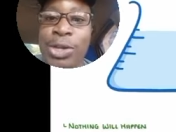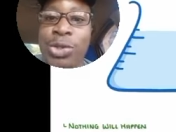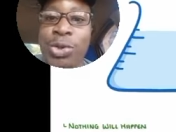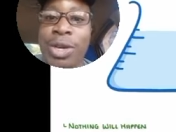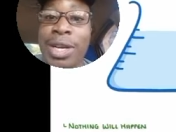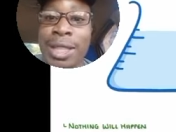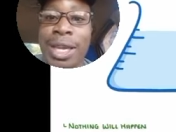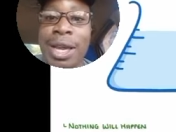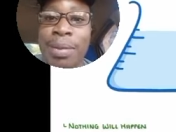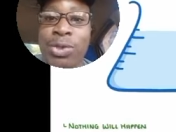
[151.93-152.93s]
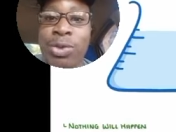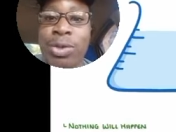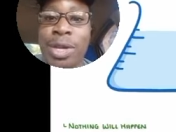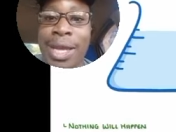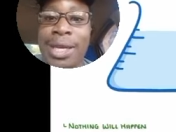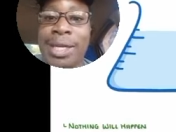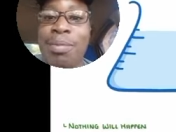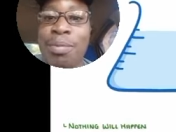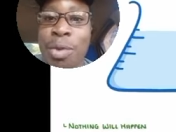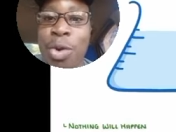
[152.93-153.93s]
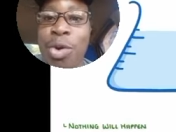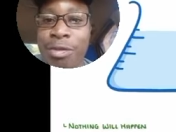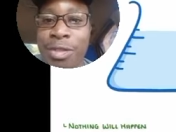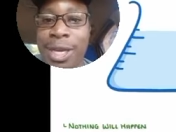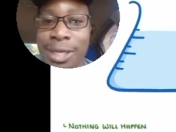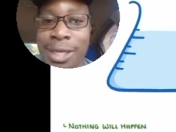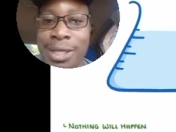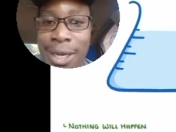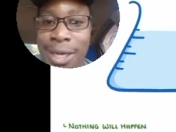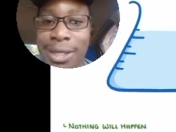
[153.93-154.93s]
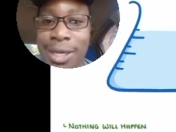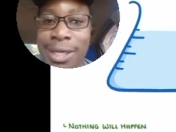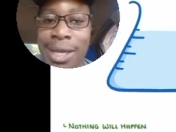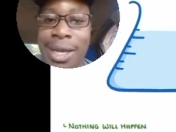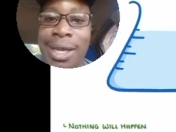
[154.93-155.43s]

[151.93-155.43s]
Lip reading: So nothing happens when you add more of the excess reagent.